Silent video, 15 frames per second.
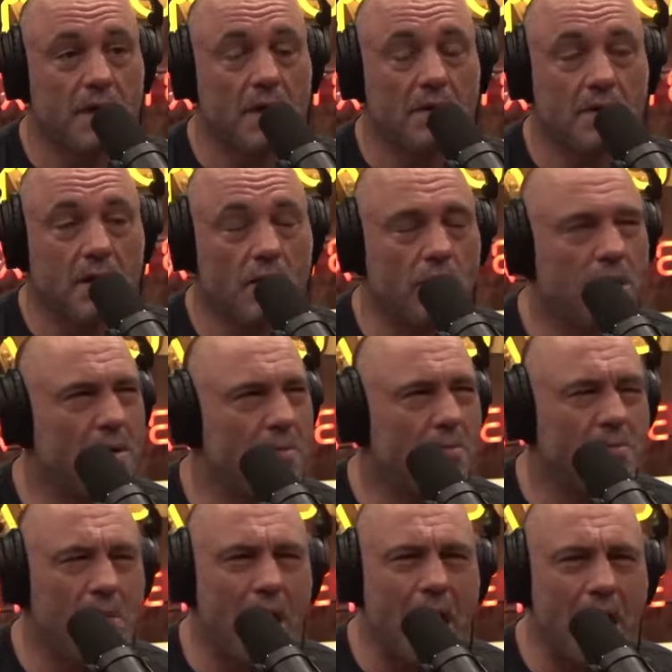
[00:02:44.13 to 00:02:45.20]
So
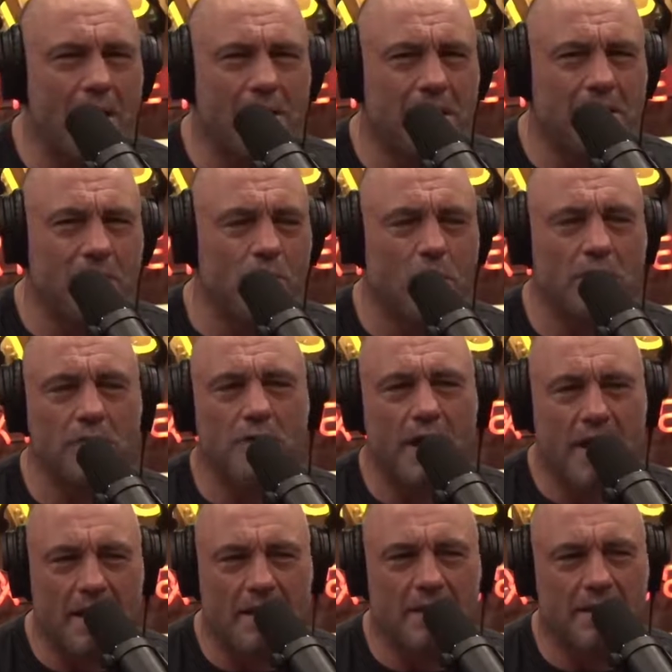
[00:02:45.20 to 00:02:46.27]
I didn't want to do
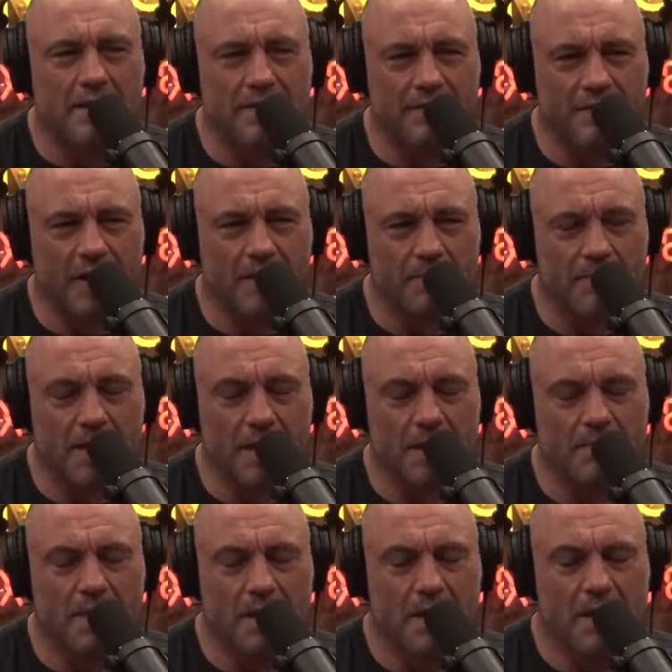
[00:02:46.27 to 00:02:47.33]
anything that fucked me
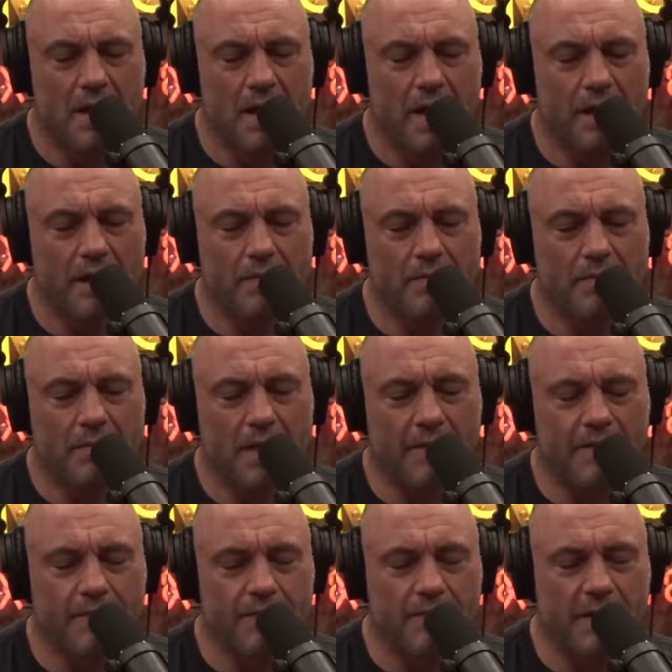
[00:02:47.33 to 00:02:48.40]
up. And my
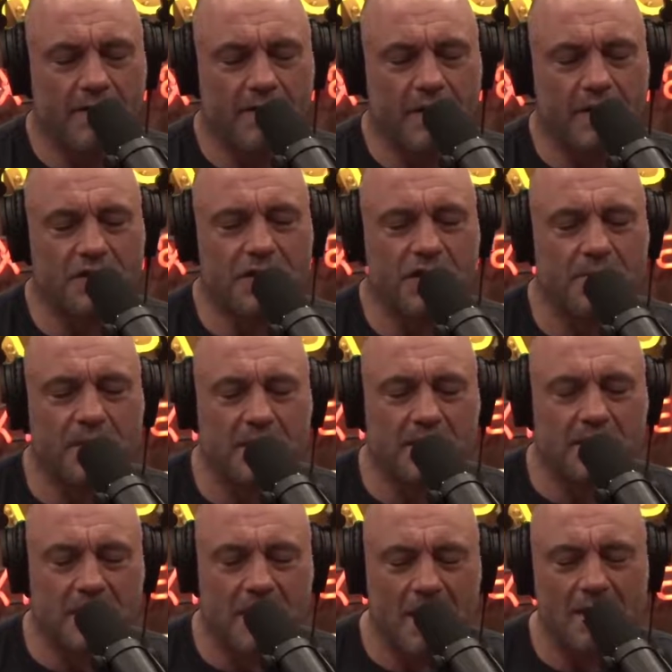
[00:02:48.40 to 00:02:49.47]
friend Jimmy,
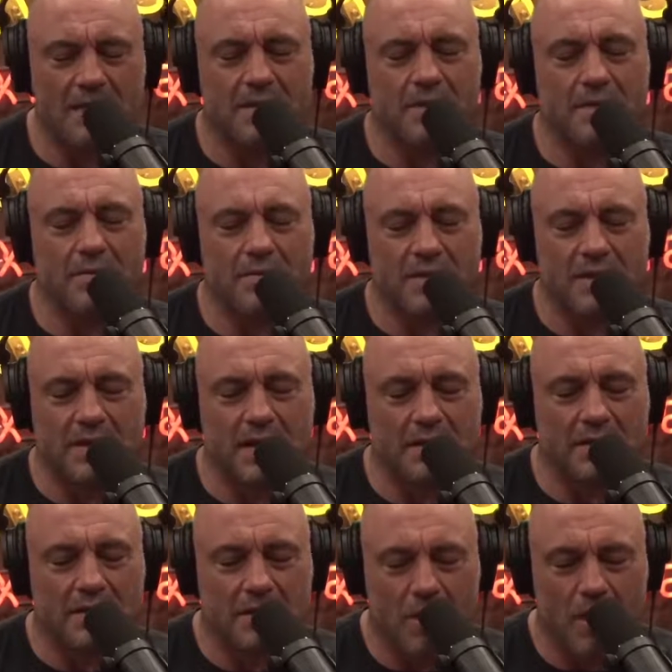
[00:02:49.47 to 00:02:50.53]
his cousin, was
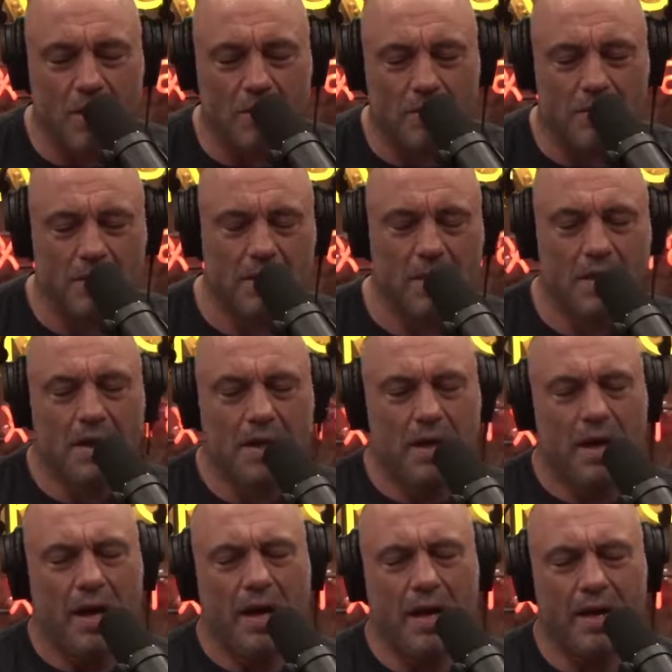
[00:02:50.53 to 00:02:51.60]
selling coke.
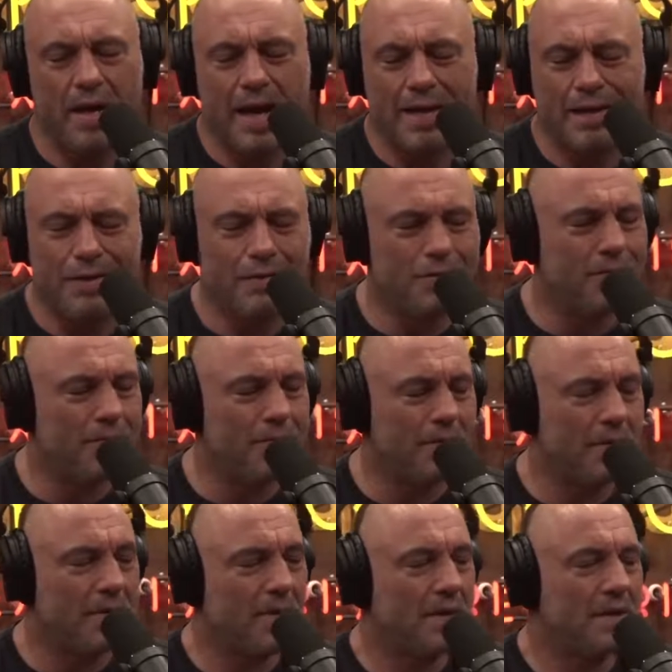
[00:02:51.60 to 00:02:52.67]
And I knew
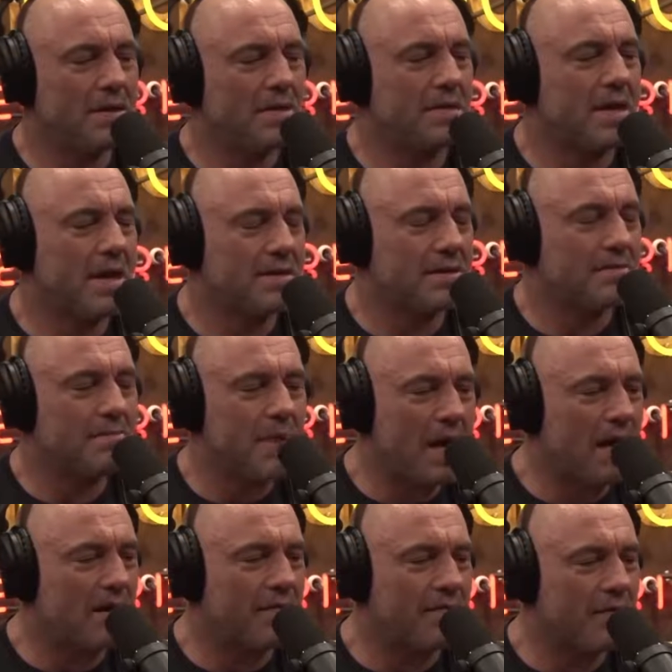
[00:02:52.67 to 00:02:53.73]
his cousin
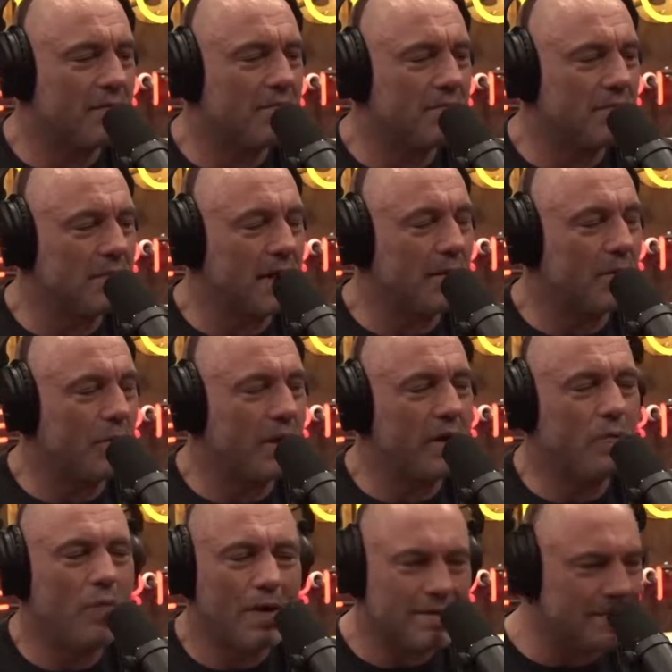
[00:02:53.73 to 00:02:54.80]
Mike from like when he
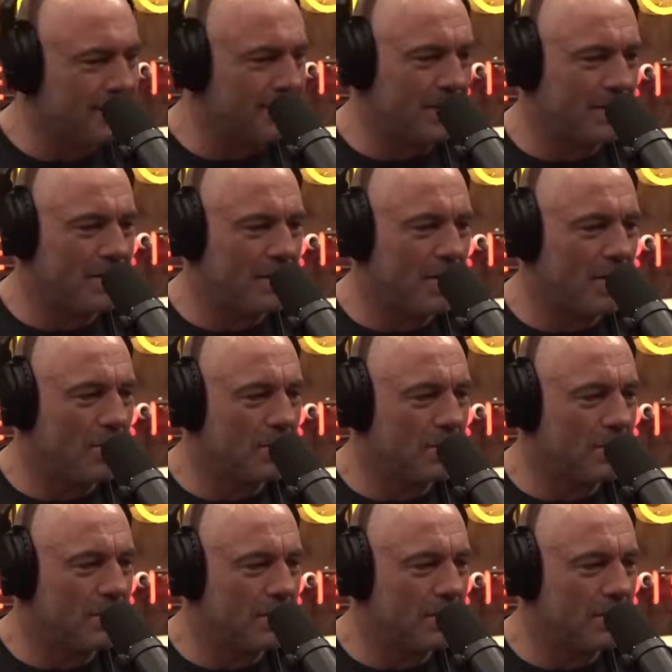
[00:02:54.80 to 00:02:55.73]
wasn't selling coke.